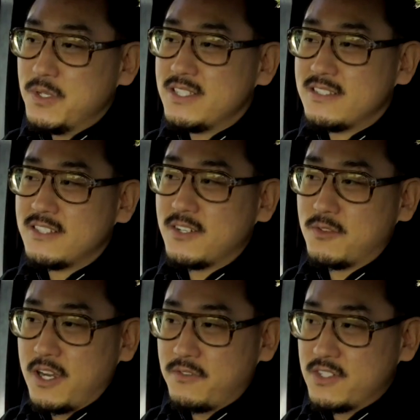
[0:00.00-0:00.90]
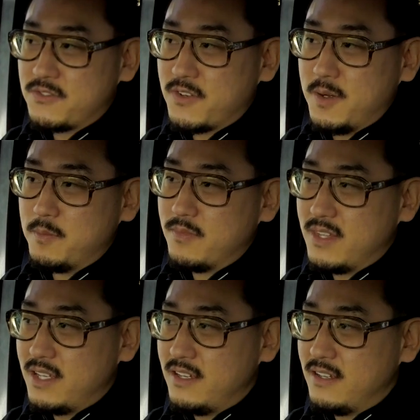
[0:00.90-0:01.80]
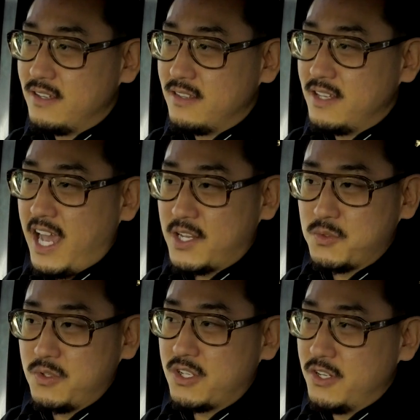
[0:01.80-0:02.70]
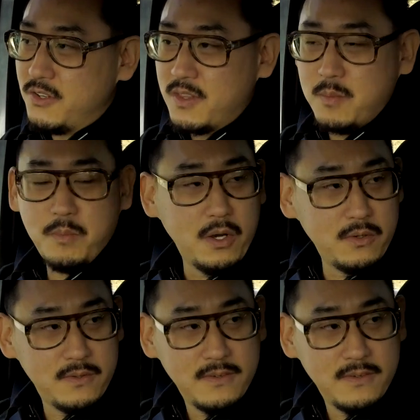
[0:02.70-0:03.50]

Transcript: We took reference from the the actual canoe, the boat.